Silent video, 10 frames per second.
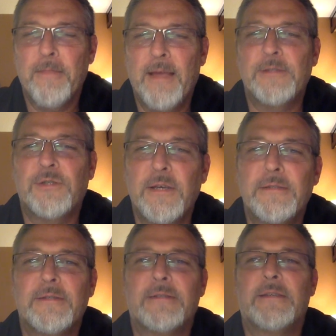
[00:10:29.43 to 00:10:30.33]
And
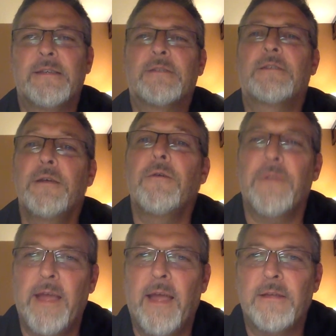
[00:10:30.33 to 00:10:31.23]
Jesus is still
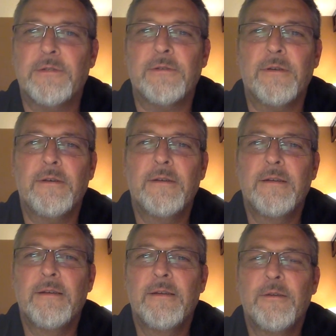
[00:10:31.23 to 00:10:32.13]
the answer.
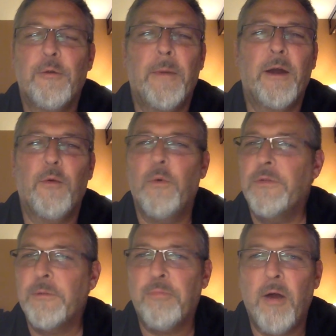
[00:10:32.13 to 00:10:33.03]
No matter
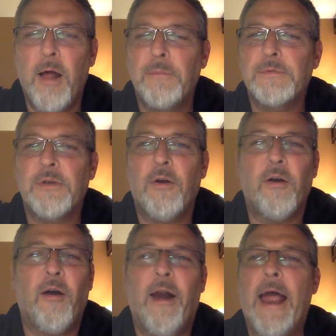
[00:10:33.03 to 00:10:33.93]
what the problems
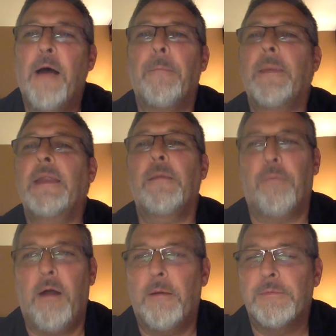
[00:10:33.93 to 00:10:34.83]
are or how many
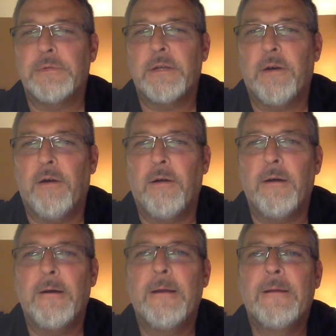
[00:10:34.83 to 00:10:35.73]
problems there
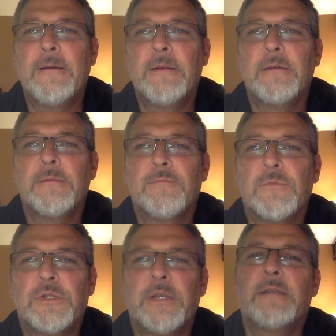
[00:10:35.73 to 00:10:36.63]
are,
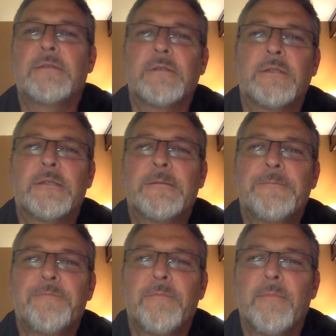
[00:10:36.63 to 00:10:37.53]
Jesus
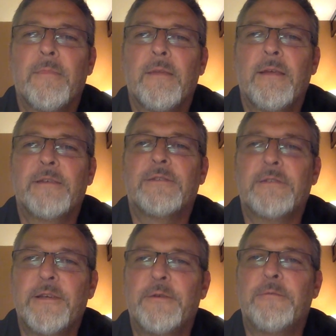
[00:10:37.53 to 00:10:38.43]
is
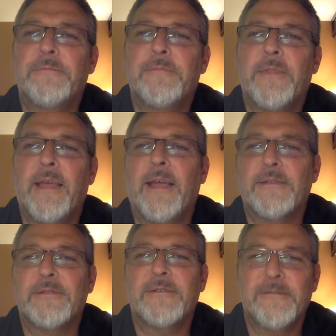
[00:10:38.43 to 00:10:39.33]
still the
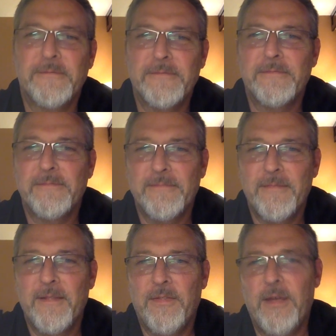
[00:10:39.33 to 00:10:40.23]
answer.
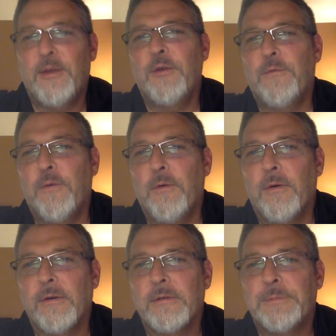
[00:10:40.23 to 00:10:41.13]
Thank you
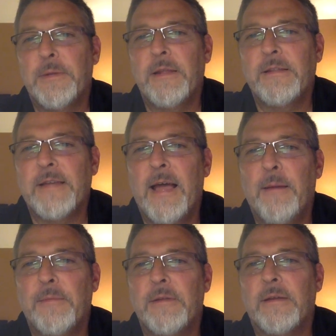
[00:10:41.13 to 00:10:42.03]
for spending
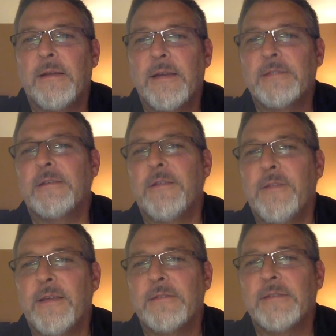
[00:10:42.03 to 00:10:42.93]
time to listen to
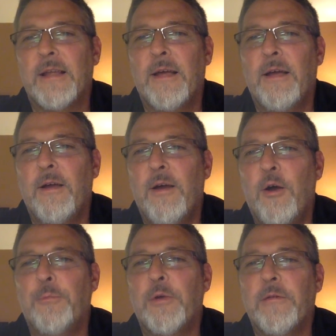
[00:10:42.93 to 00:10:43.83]
this, and I
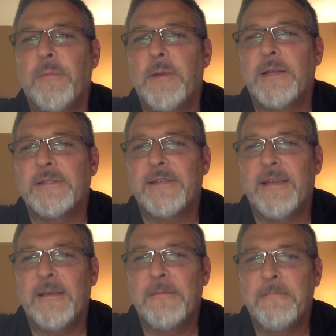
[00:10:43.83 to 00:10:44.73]
hope you have a blessed day.